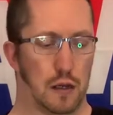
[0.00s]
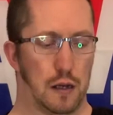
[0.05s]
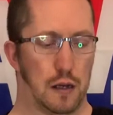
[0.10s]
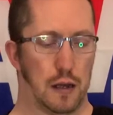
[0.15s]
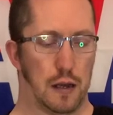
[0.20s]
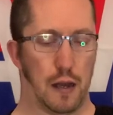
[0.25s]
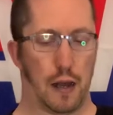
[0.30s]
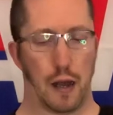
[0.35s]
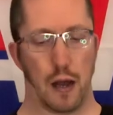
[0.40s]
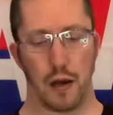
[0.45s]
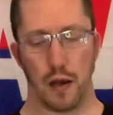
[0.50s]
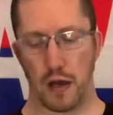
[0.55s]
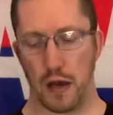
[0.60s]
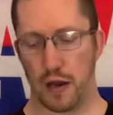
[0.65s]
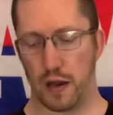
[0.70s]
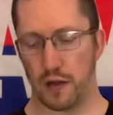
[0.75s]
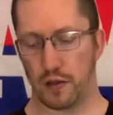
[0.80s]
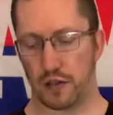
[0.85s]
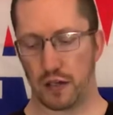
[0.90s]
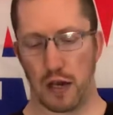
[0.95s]
And
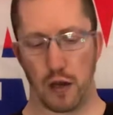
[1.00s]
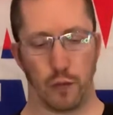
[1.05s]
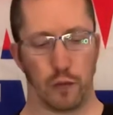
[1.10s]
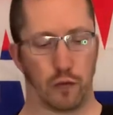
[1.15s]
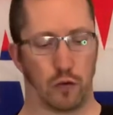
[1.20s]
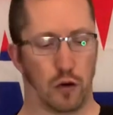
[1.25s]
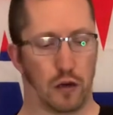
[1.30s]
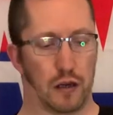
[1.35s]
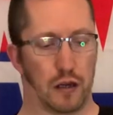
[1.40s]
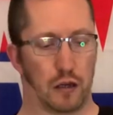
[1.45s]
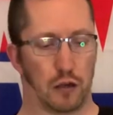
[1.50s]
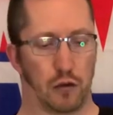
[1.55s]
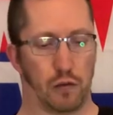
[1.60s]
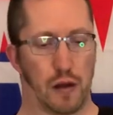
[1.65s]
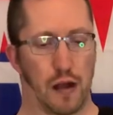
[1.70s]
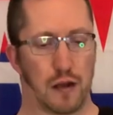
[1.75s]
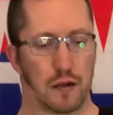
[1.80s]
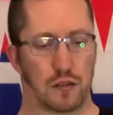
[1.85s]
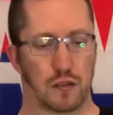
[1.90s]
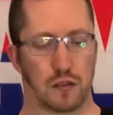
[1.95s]
I say we've got
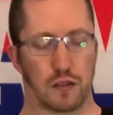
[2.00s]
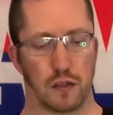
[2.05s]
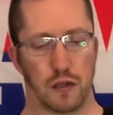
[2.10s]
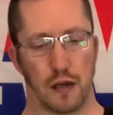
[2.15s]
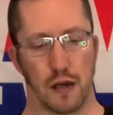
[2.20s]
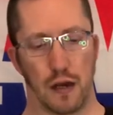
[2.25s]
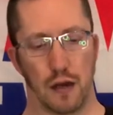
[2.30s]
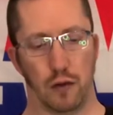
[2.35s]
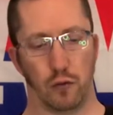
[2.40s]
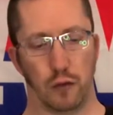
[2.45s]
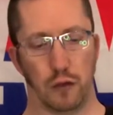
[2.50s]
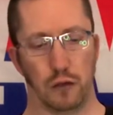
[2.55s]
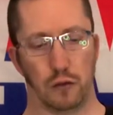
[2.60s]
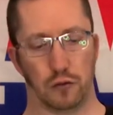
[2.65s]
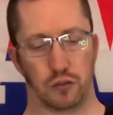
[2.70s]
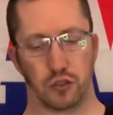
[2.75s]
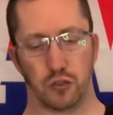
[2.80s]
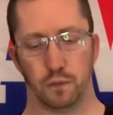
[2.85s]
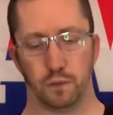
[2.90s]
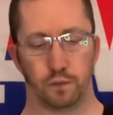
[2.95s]
incorrect
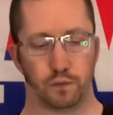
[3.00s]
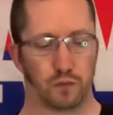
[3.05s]
wheels.